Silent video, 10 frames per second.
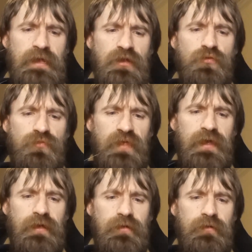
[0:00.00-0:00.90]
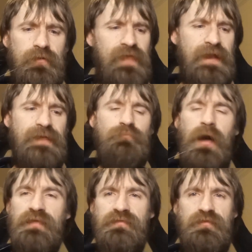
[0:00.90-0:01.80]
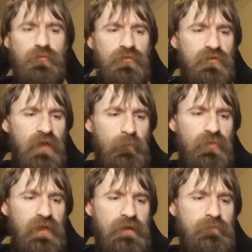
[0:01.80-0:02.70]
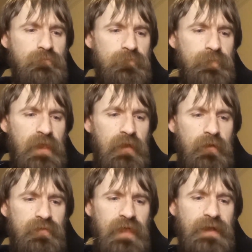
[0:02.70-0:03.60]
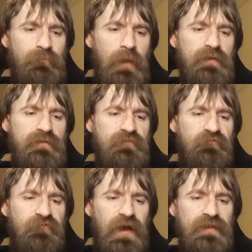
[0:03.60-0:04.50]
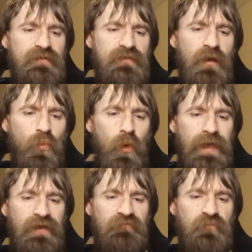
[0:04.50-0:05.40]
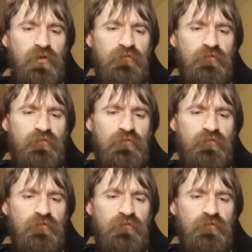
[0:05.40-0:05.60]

He knew then that he must do something, that he must find some way of